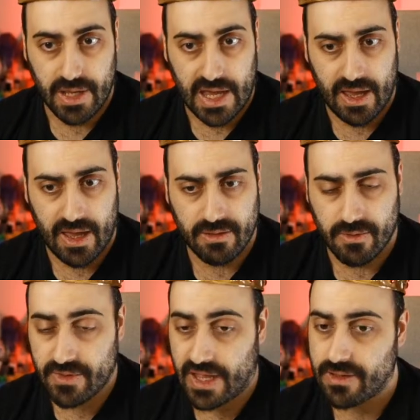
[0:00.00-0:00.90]
and
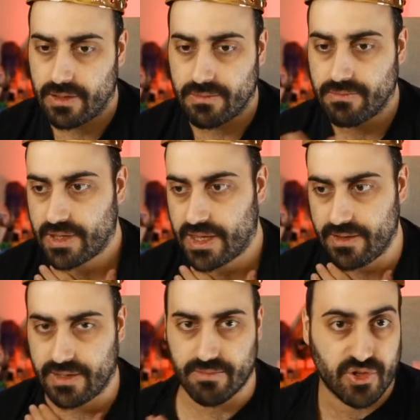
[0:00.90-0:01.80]
of that kill
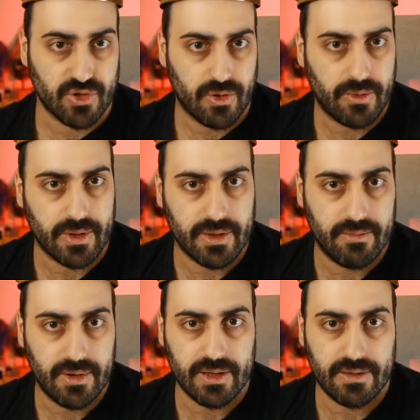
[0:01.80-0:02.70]
team. Sorry,
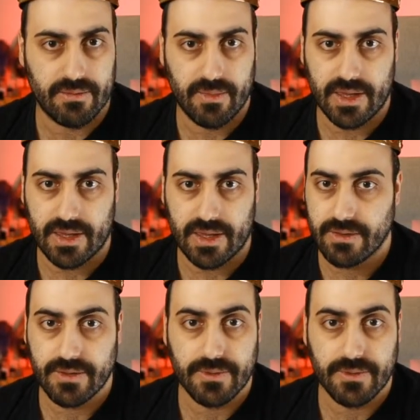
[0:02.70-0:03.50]
my god.